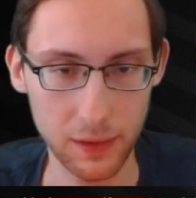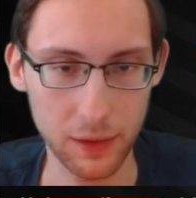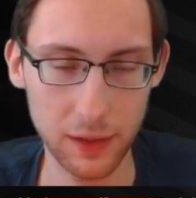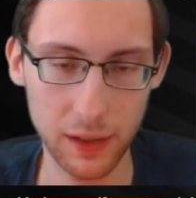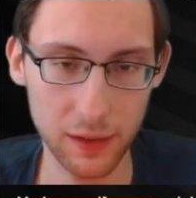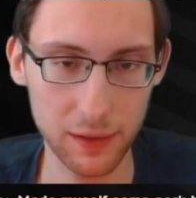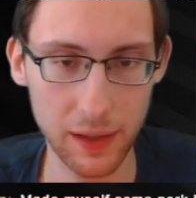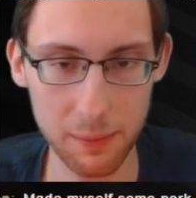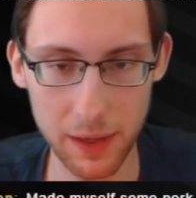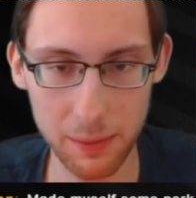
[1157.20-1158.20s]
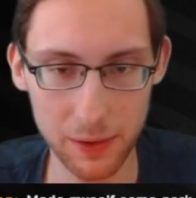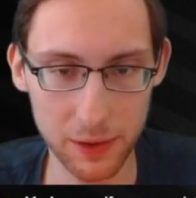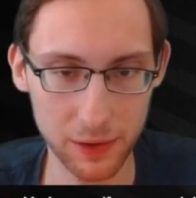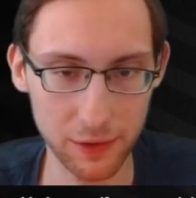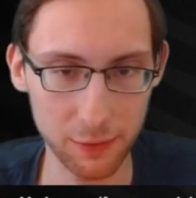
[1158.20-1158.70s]
Okay, yeah, maybe
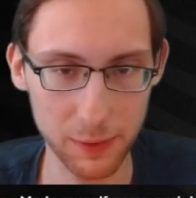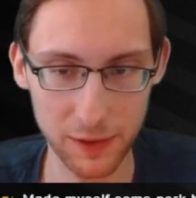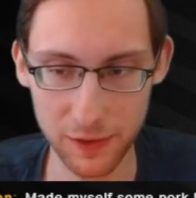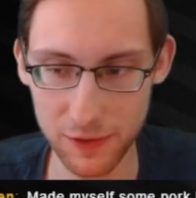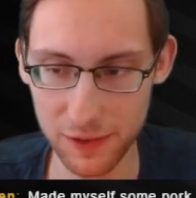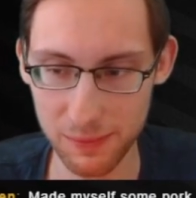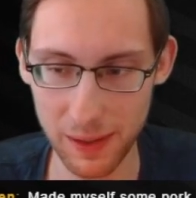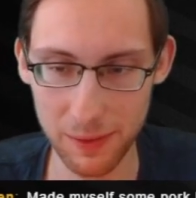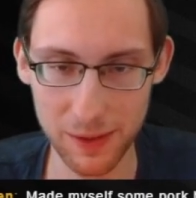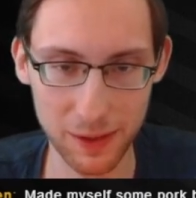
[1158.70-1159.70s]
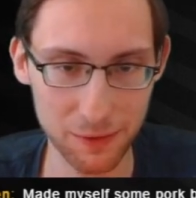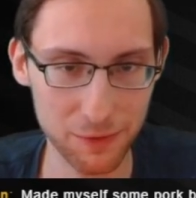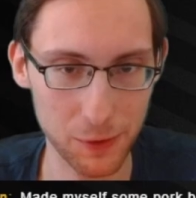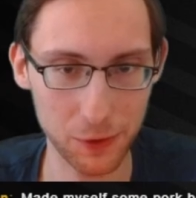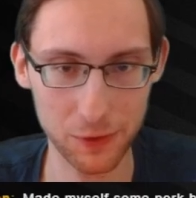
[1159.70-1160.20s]
not spinach. Maybe not
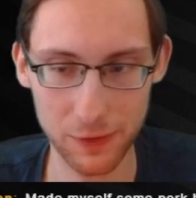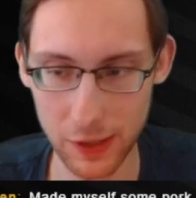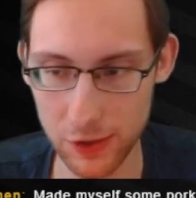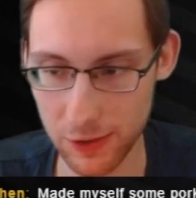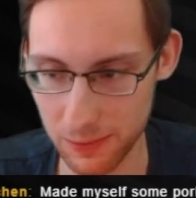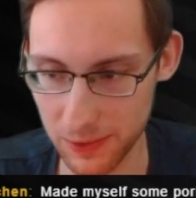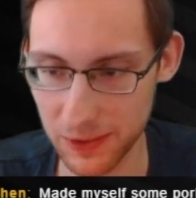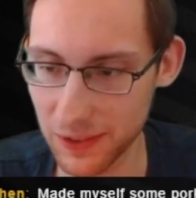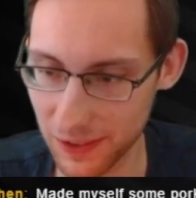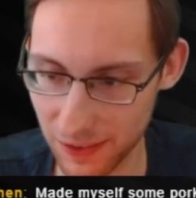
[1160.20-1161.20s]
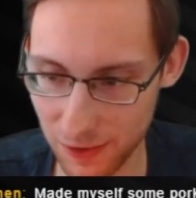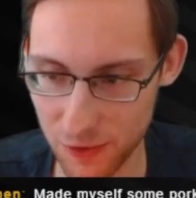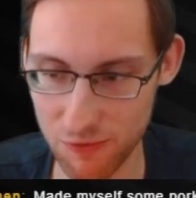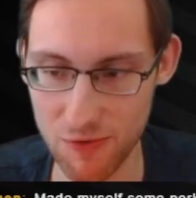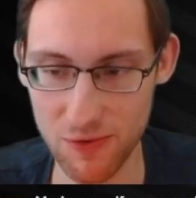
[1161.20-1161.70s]
frozen vegetables.
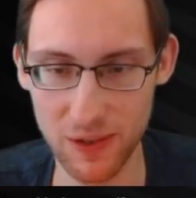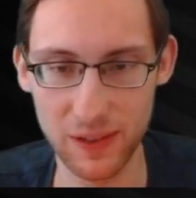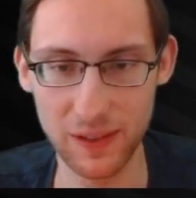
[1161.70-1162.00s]
True.